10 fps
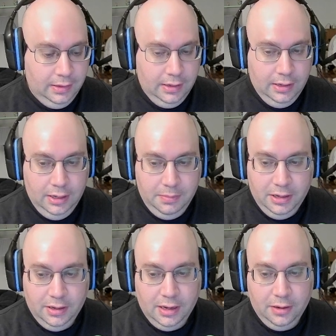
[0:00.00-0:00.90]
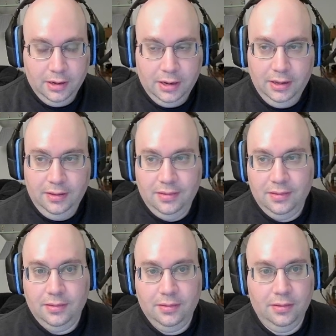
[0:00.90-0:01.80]
Any minute now,
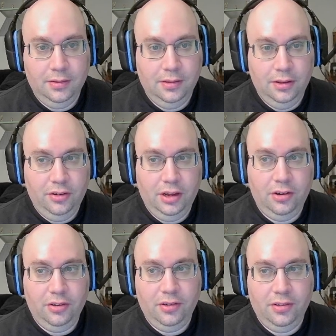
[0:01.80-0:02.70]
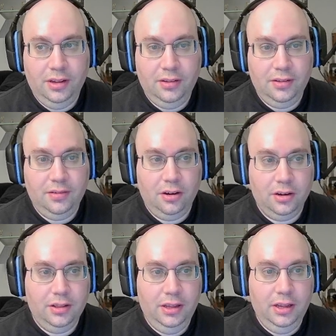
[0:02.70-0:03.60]
guys. The janitors just need to start
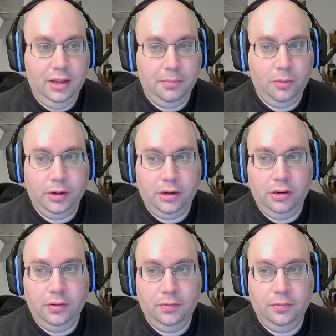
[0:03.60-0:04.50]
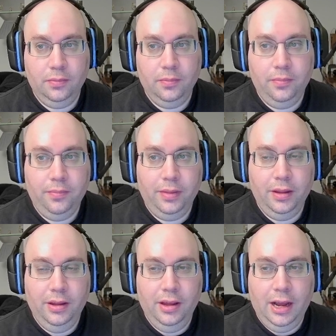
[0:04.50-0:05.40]
cleaning up quicker.
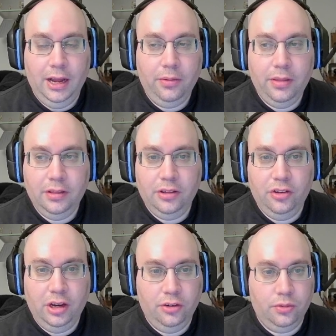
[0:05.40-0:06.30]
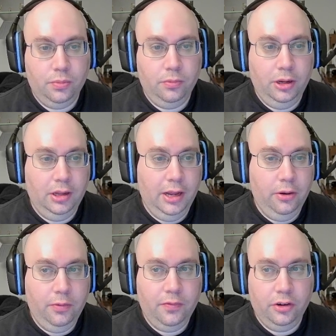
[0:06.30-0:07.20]
I don't think the janitors... Well, I know
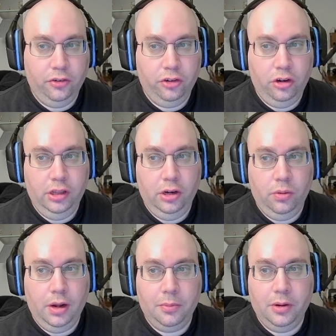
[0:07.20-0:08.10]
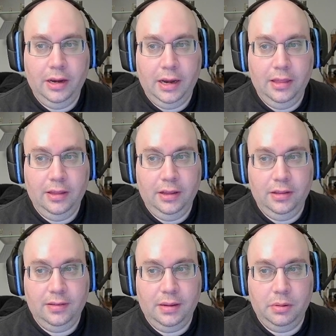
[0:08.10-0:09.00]
for sure they don't upgrade anything in the
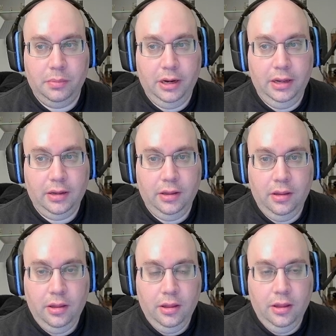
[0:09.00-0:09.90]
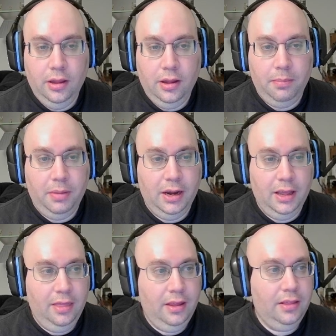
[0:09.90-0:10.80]
summer break, but I
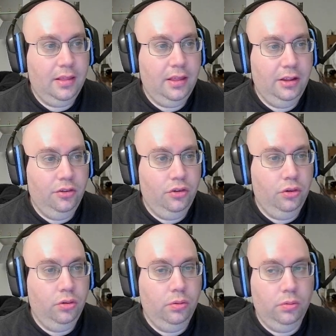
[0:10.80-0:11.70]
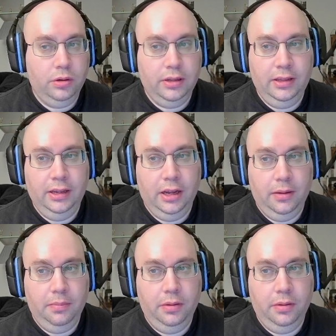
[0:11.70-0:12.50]
think that they do clean up.